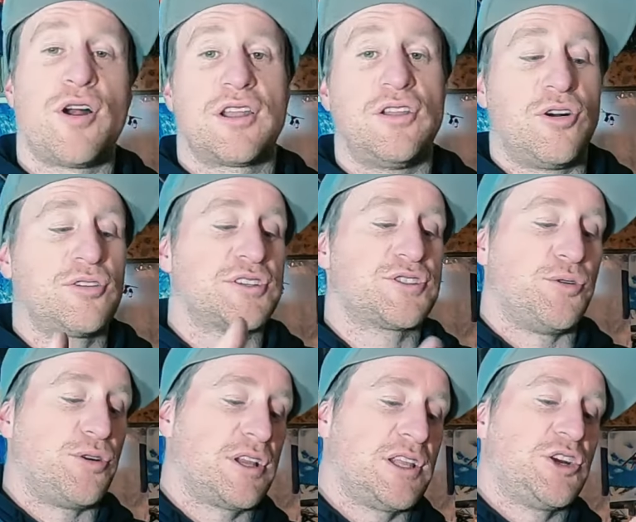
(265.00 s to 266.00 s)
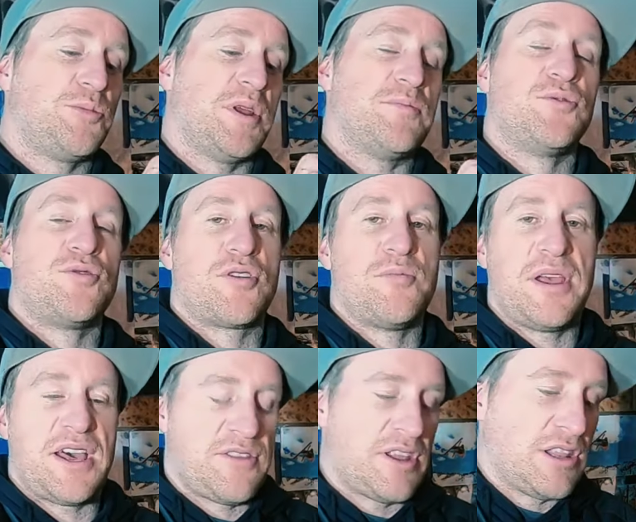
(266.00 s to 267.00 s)
right along to talk a little bit more
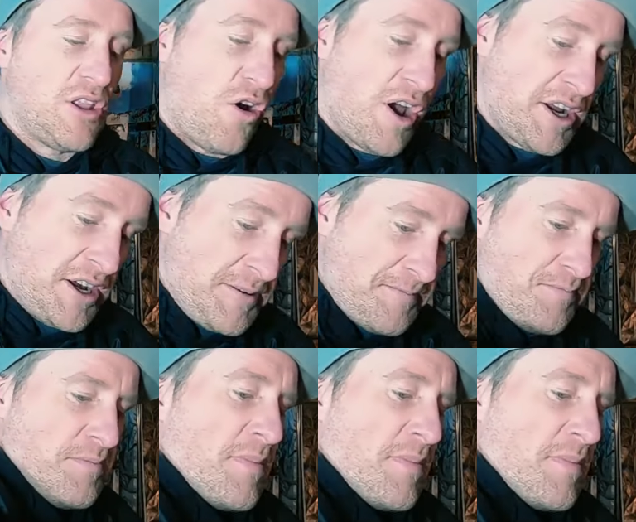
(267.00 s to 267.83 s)
about the liner.